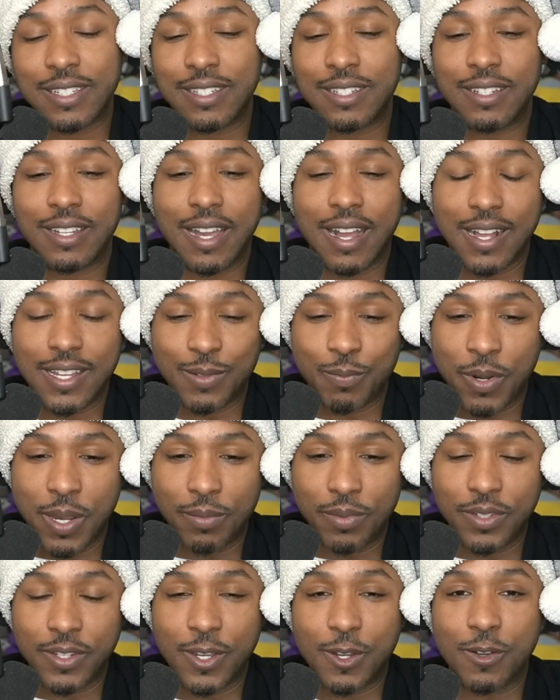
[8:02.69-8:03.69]
You guys
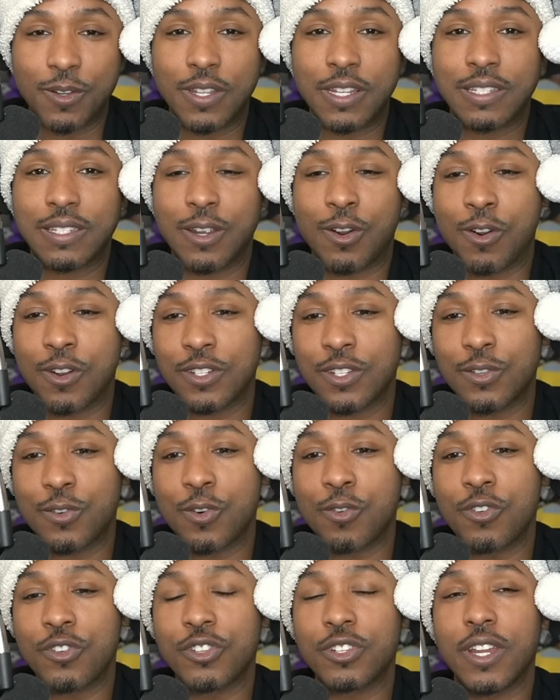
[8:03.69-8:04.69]
probably know it. It's also
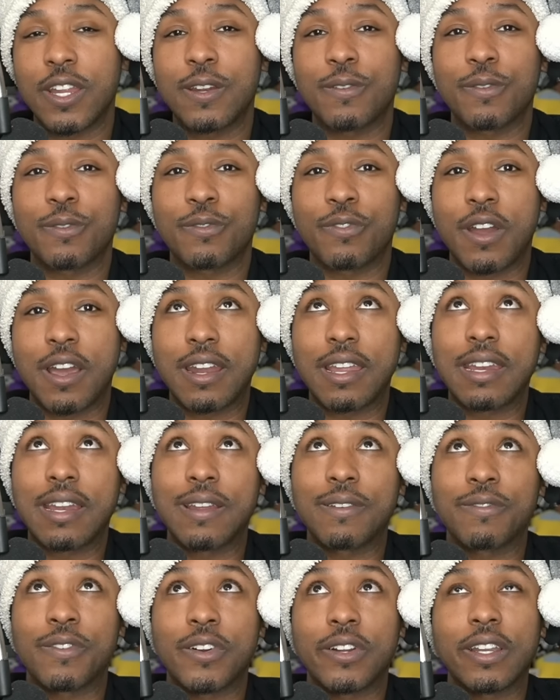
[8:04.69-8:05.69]
originated from Friday
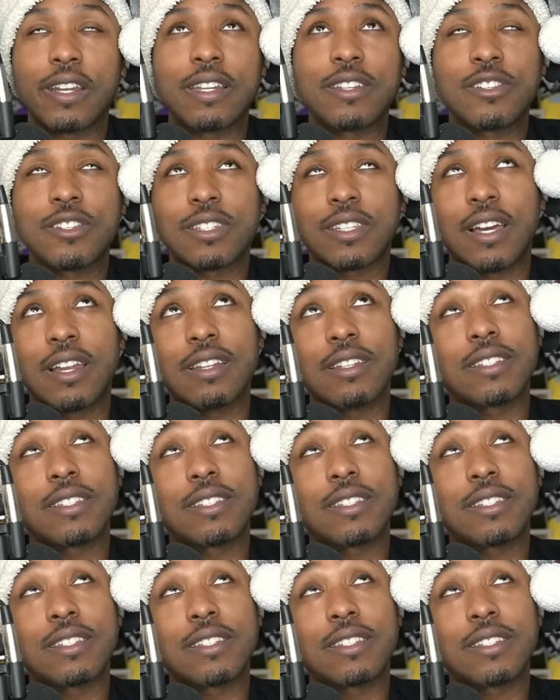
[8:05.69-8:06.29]
Night Funk, and it's just kind of